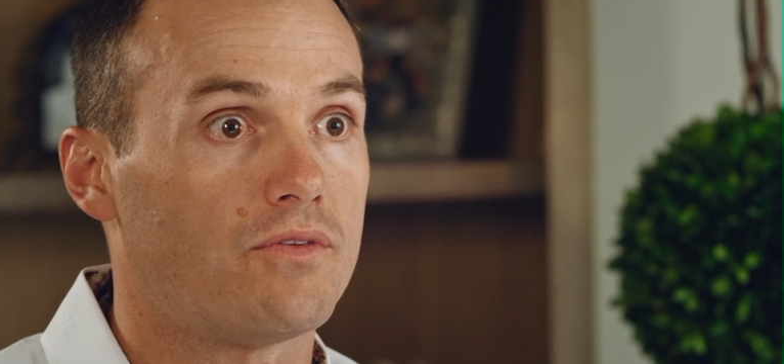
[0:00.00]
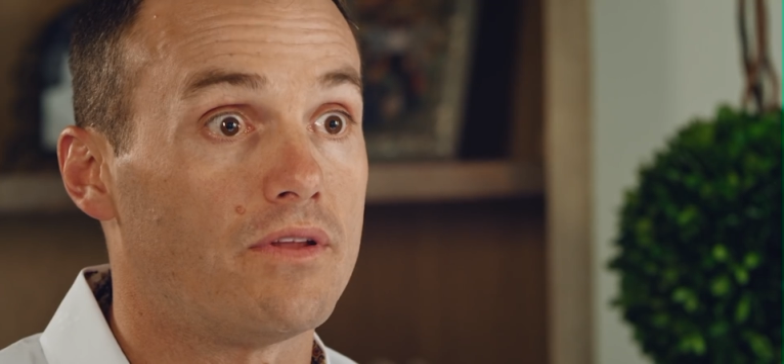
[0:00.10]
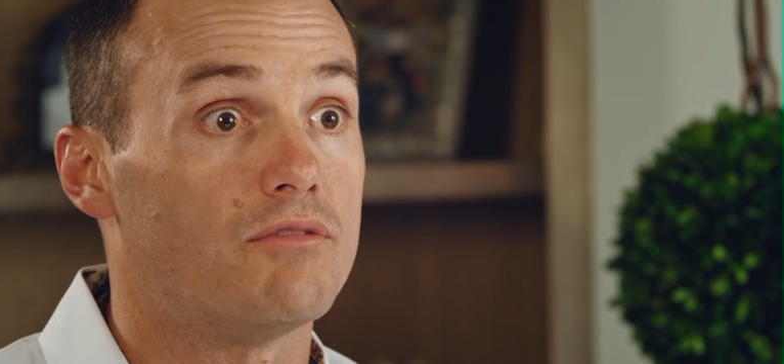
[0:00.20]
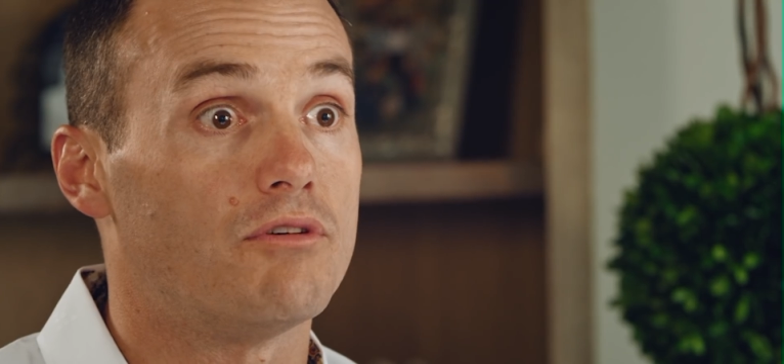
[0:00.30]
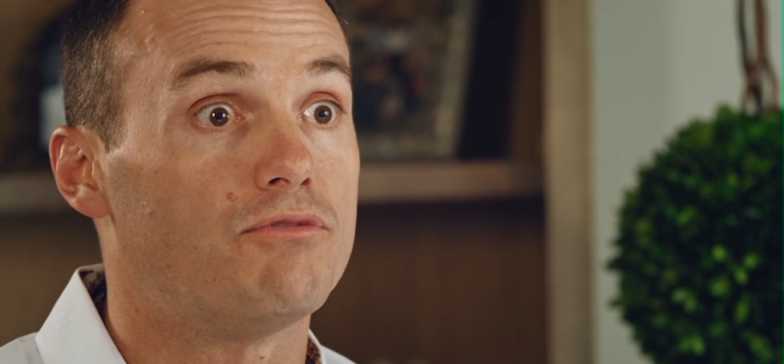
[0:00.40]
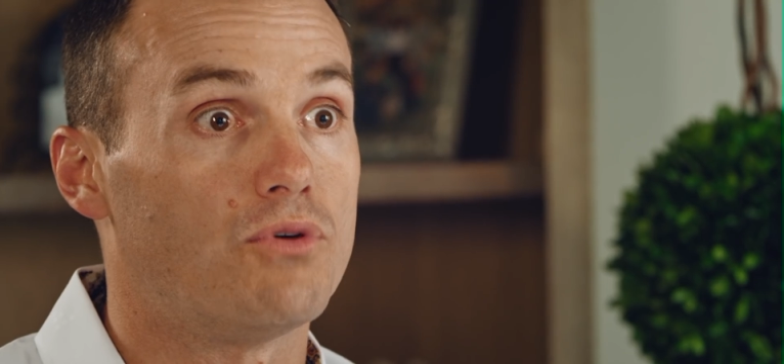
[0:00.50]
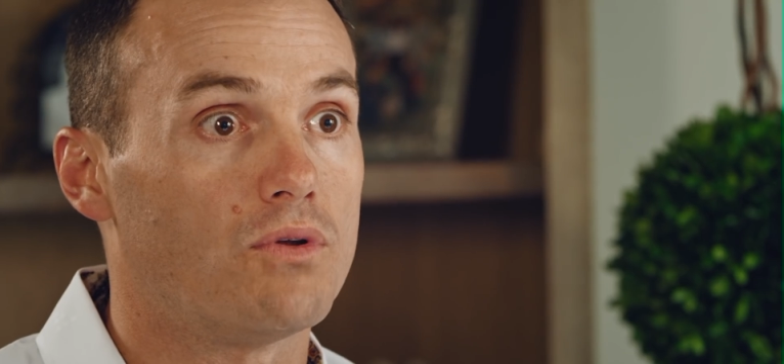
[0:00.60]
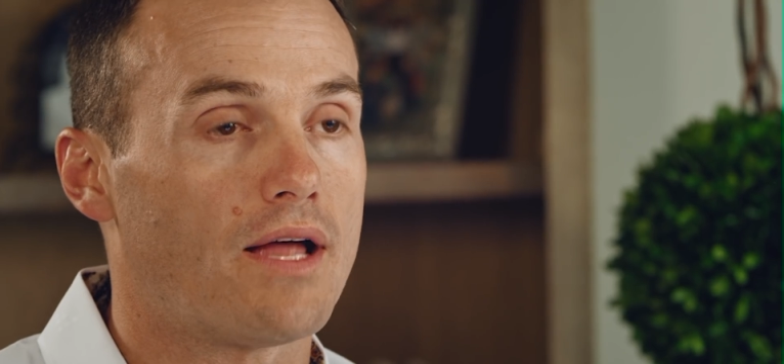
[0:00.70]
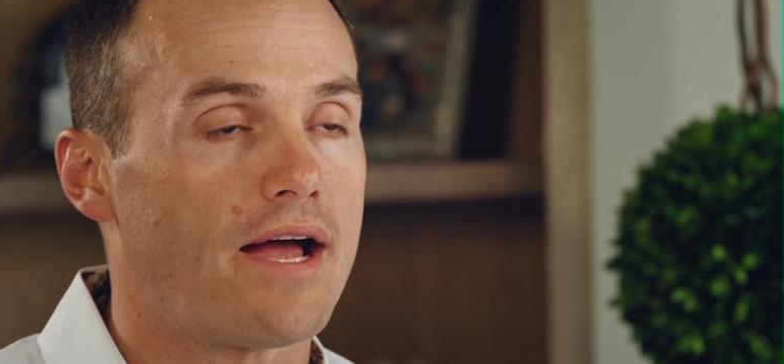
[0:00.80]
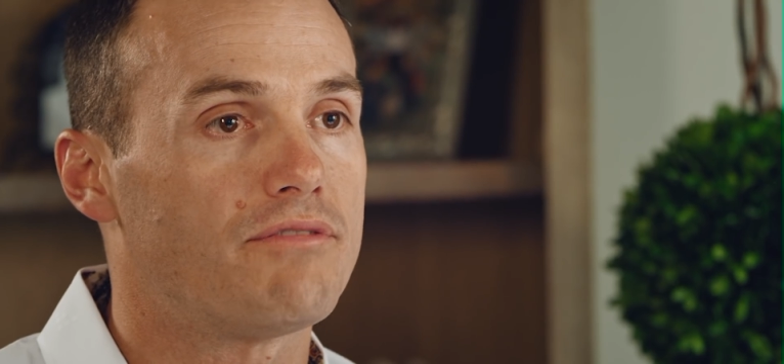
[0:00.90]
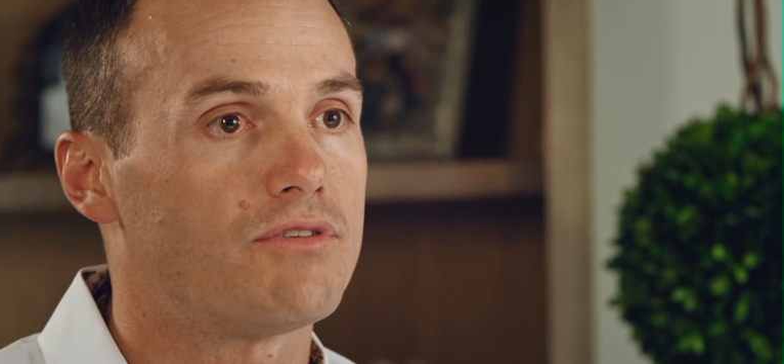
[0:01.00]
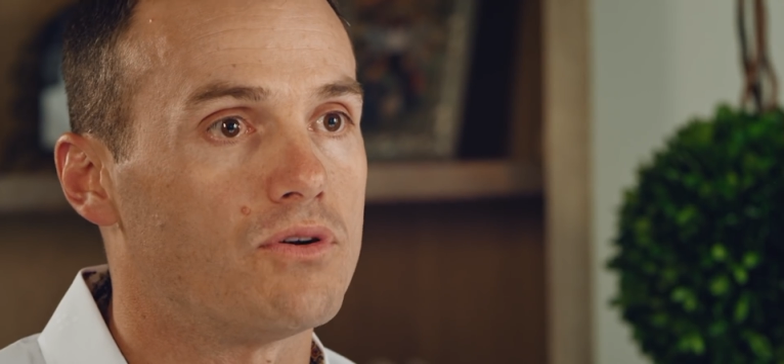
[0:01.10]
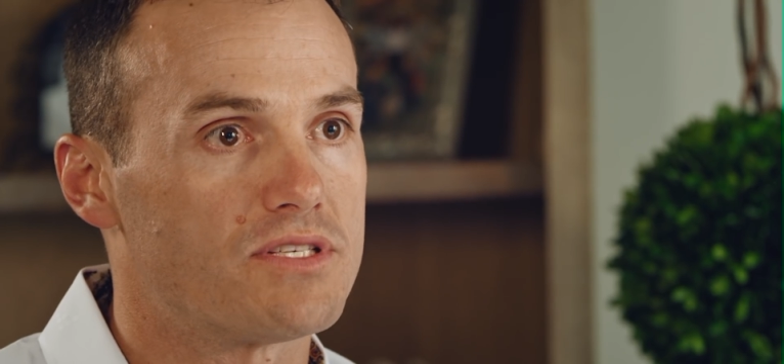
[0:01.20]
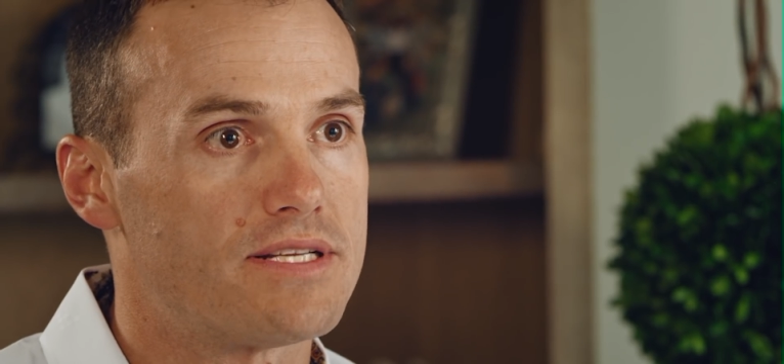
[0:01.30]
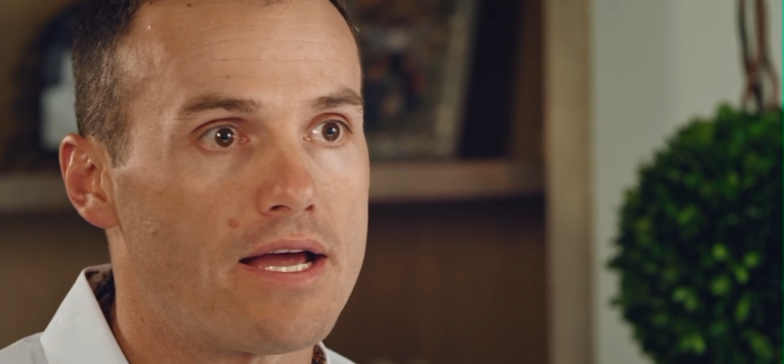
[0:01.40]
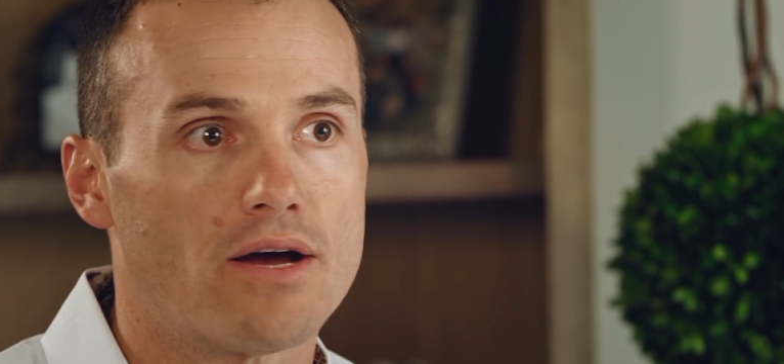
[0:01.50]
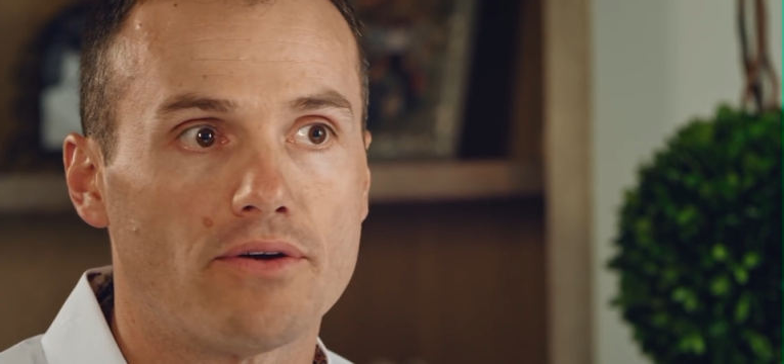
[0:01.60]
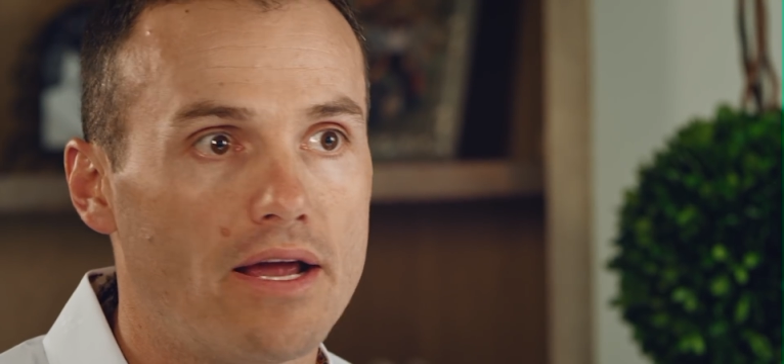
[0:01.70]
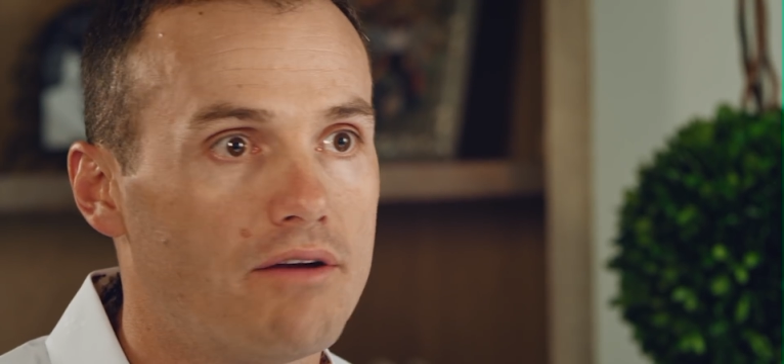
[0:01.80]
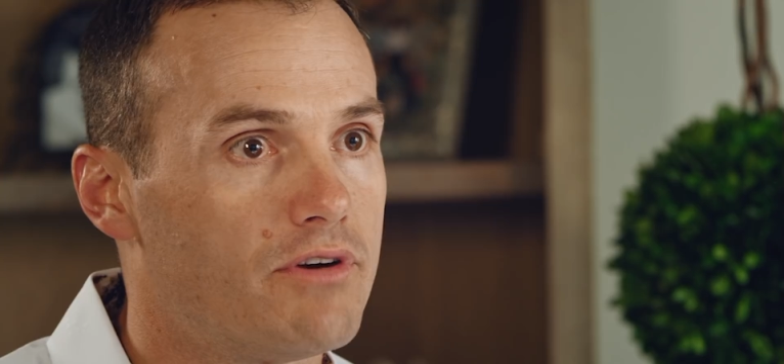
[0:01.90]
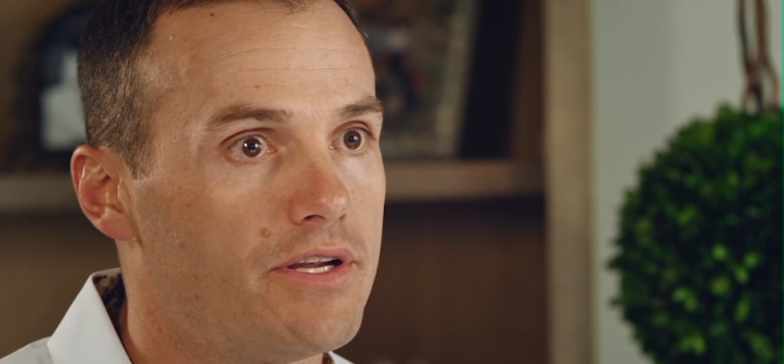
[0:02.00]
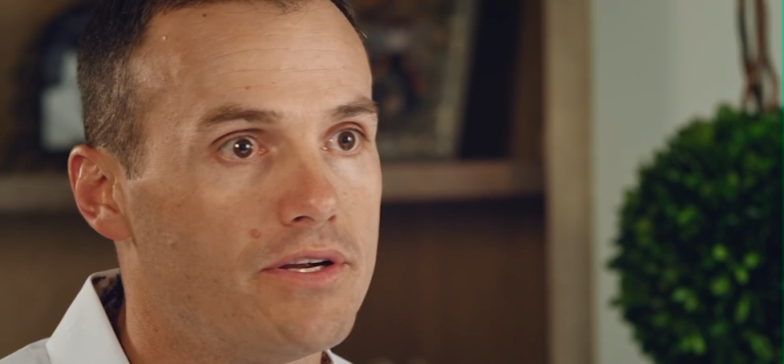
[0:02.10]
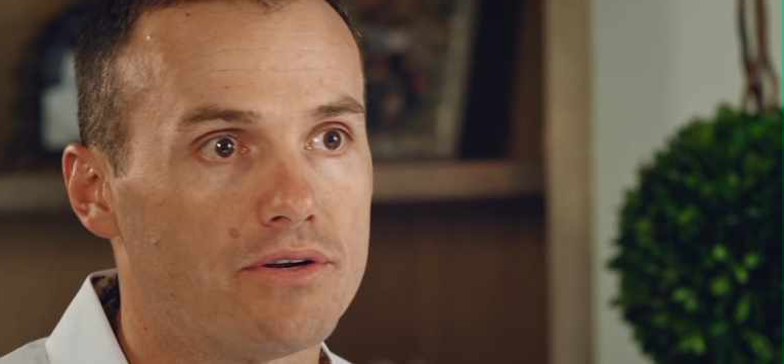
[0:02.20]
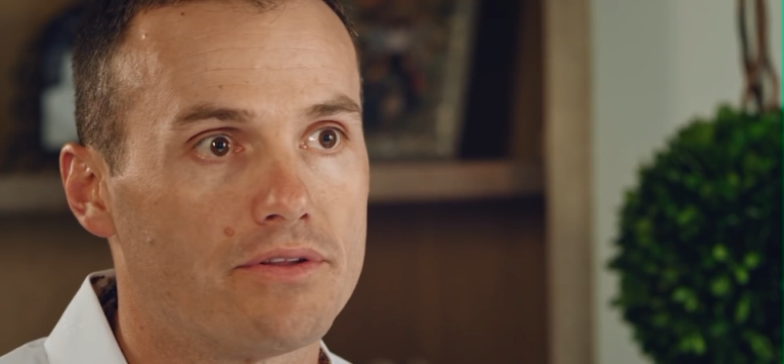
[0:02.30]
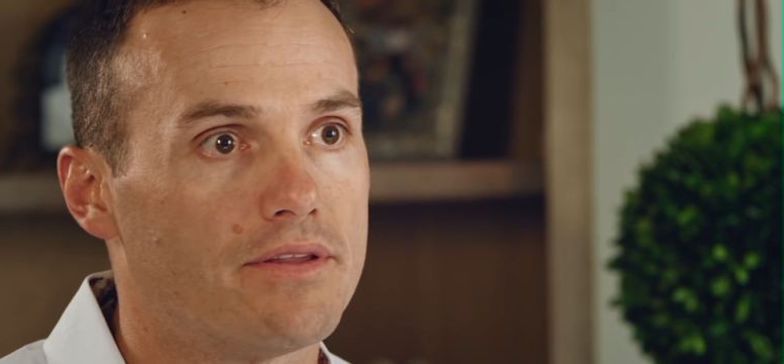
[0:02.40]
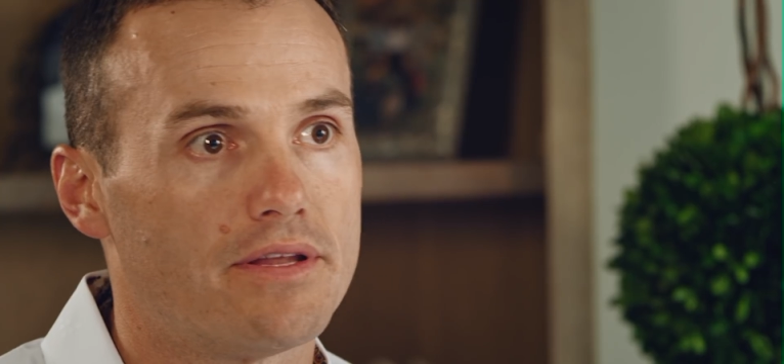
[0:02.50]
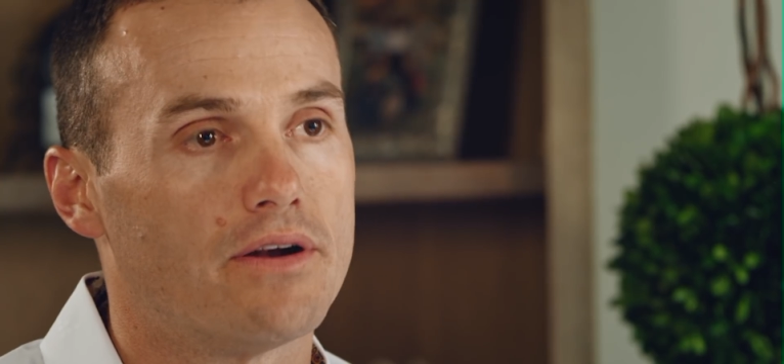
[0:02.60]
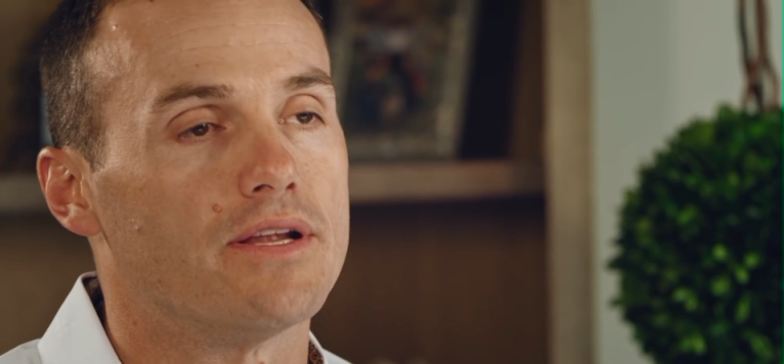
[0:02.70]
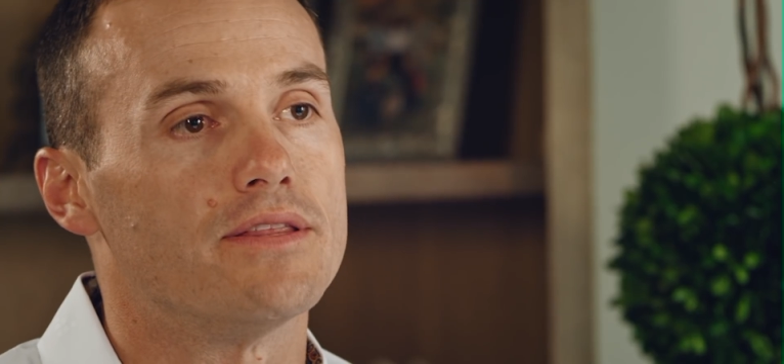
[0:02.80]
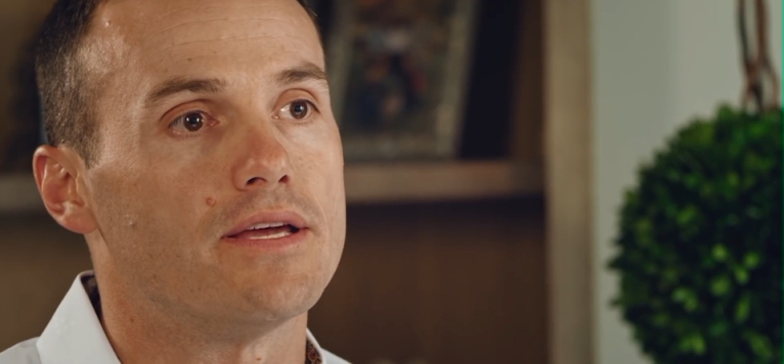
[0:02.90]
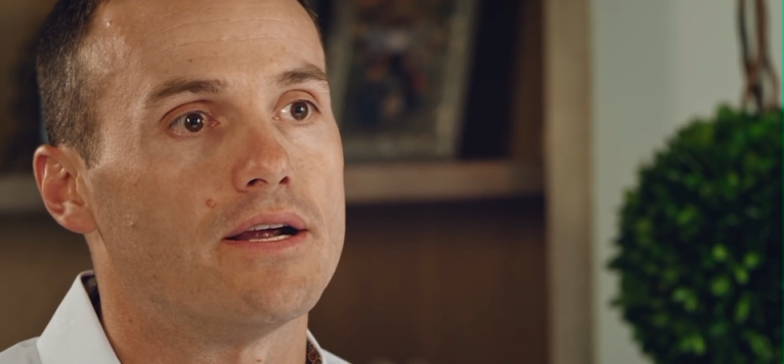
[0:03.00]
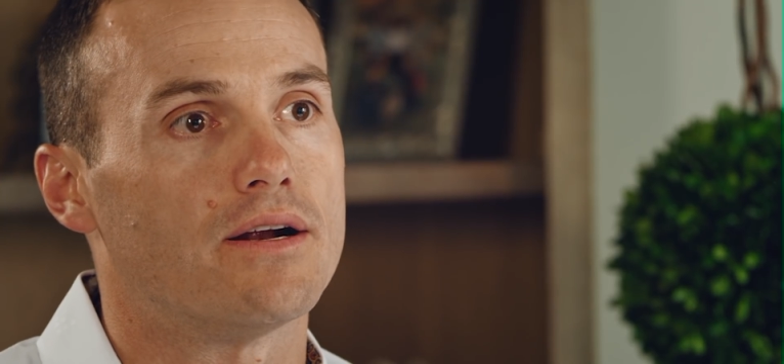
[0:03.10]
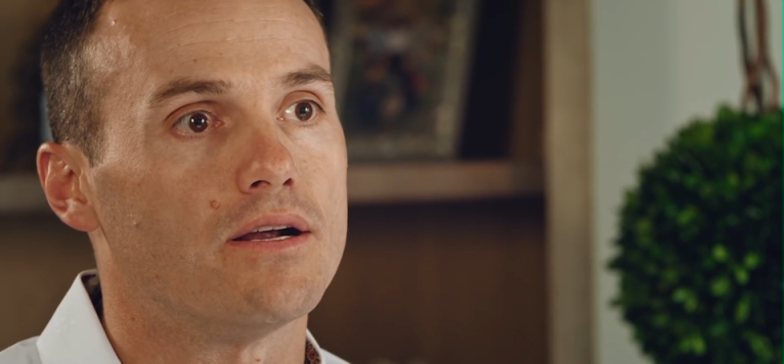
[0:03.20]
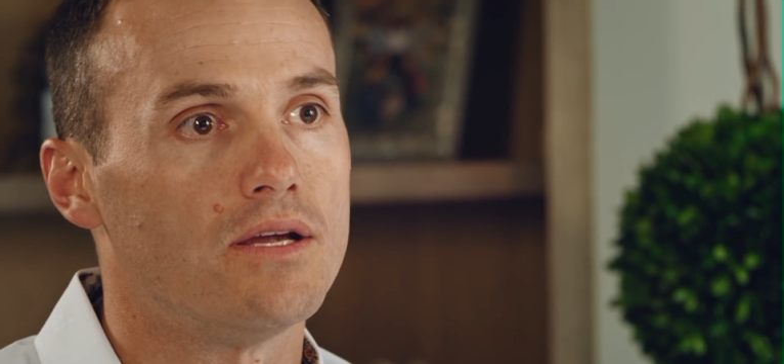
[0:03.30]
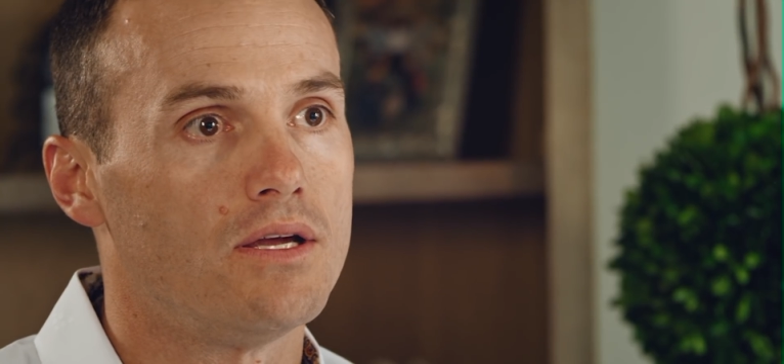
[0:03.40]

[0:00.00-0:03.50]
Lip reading: live a full life goes down every year that they're in there.